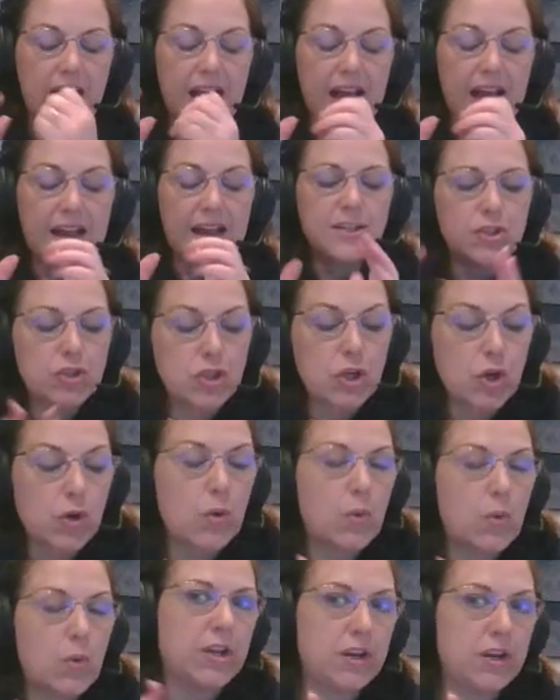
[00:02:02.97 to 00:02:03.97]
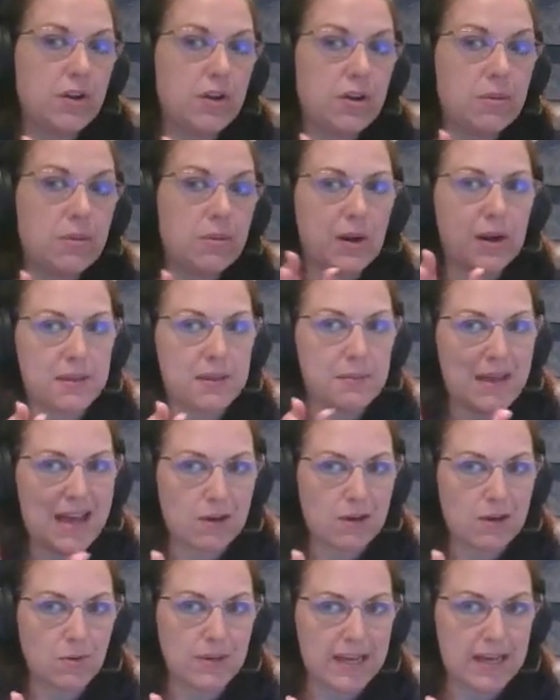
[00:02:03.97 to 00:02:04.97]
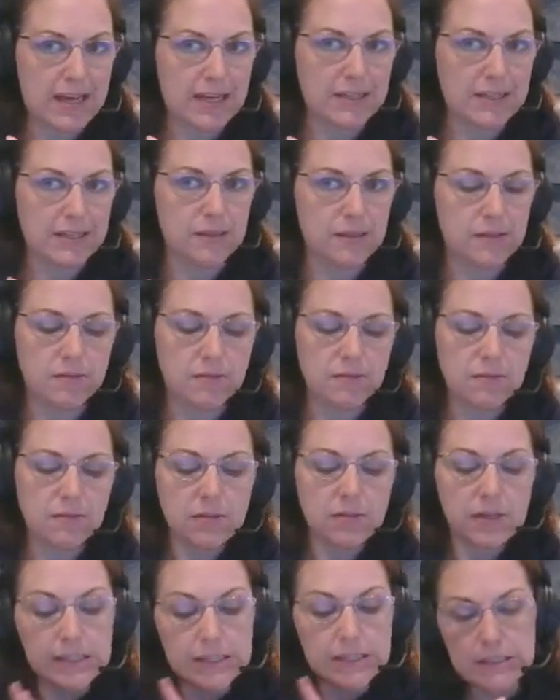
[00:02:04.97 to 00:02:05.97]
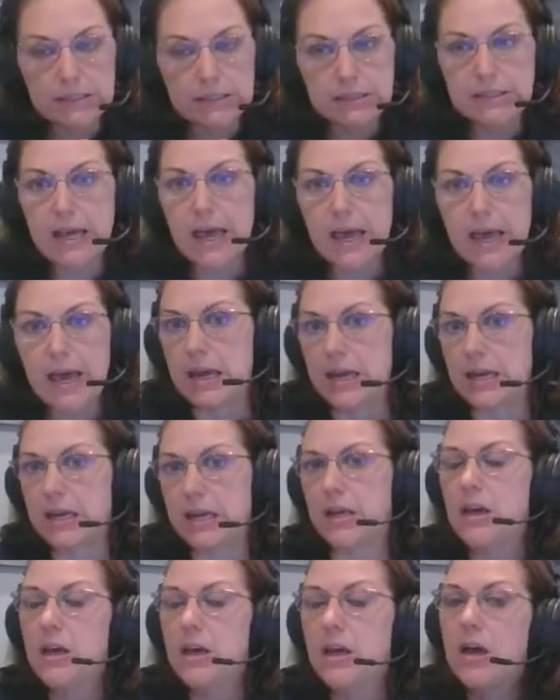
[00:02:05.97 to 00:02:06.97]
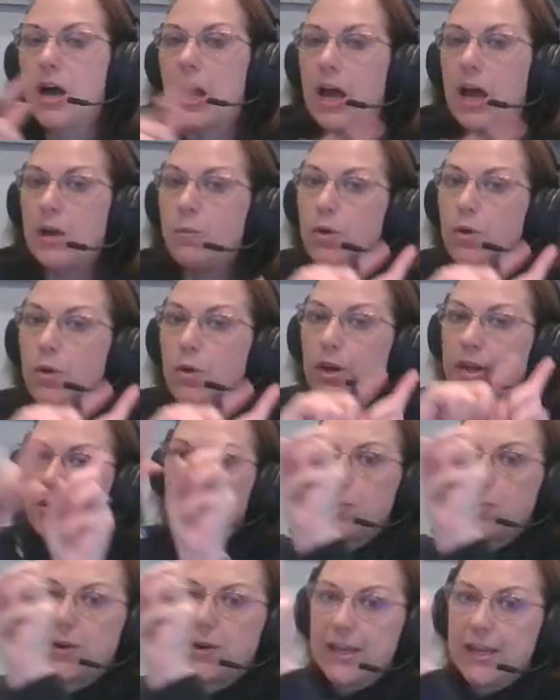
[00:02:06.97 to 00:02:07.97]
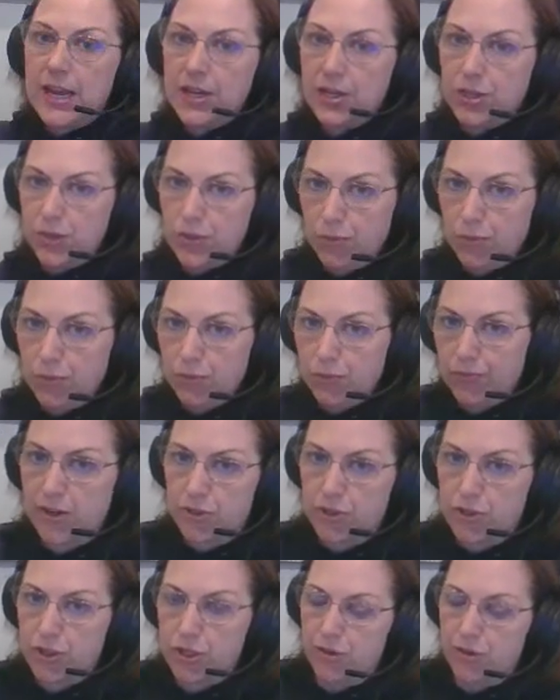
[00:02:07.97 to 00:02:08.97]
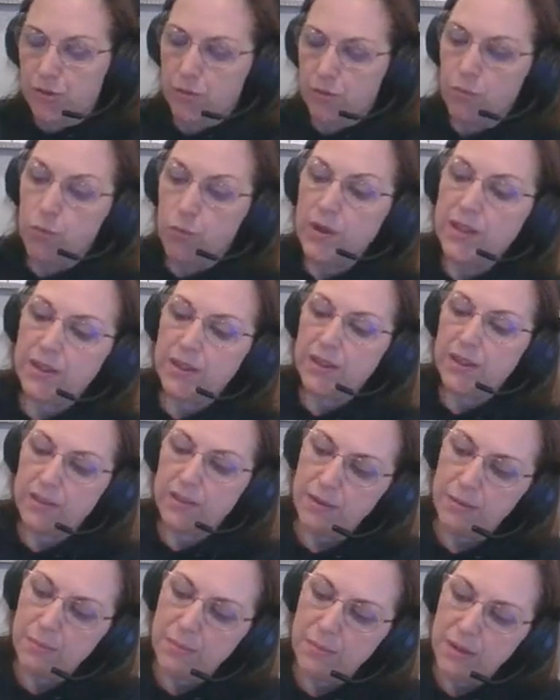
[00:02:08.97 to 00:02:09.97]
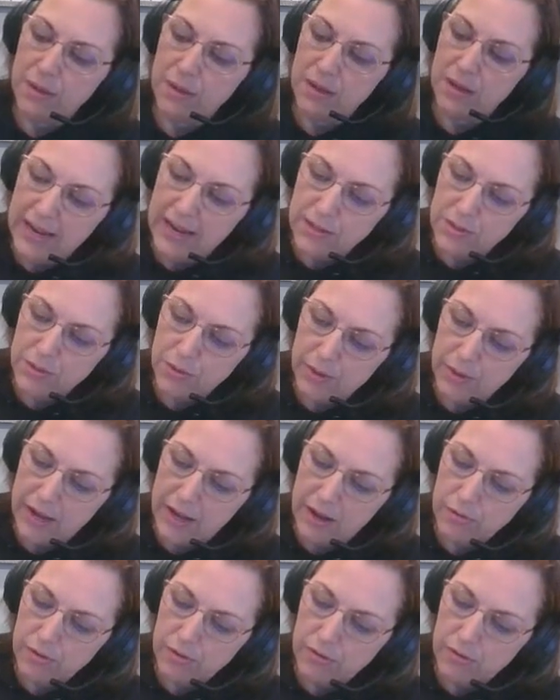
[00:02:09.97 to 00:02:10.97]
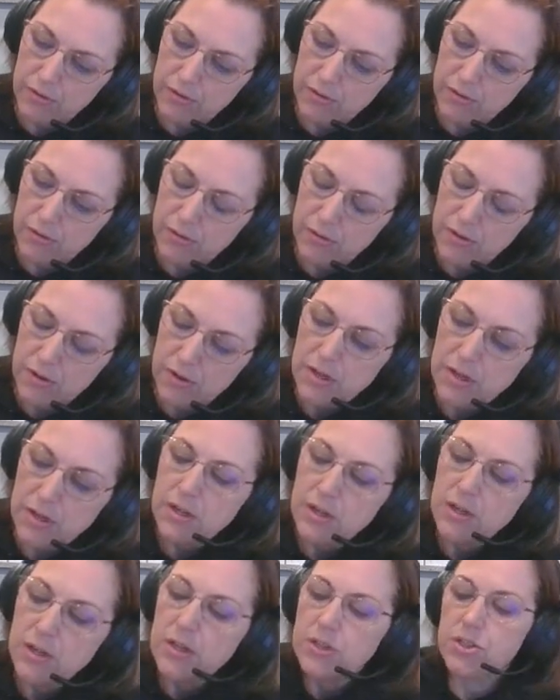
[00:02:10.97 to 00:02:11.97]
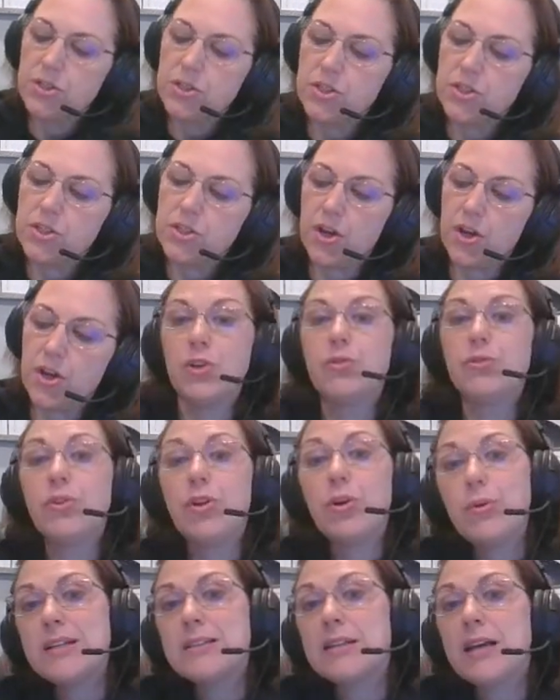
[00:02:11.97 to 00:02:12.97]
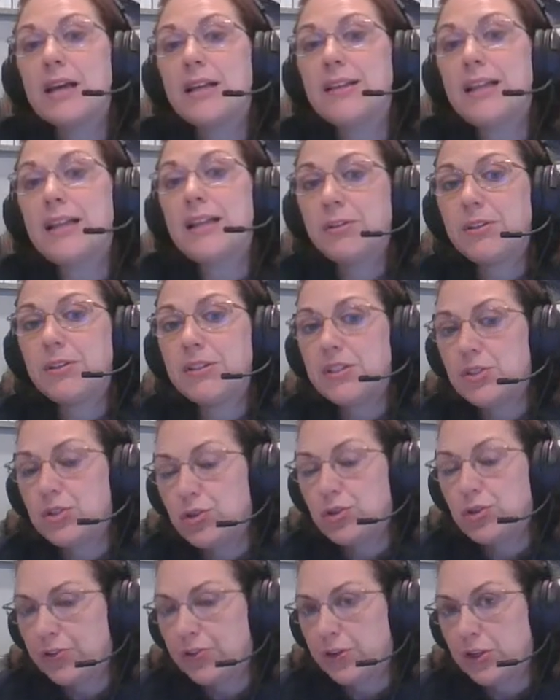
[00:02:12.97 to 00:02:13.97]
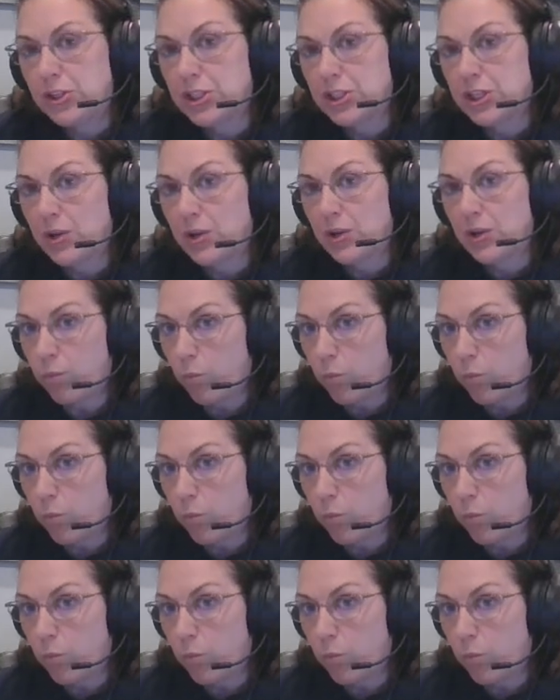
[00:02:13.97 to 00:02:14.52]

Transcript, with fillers: I don't want you to mark them out yet. Instead, I want you to write a new function with them canceled out. So you'll notice I labeled this new function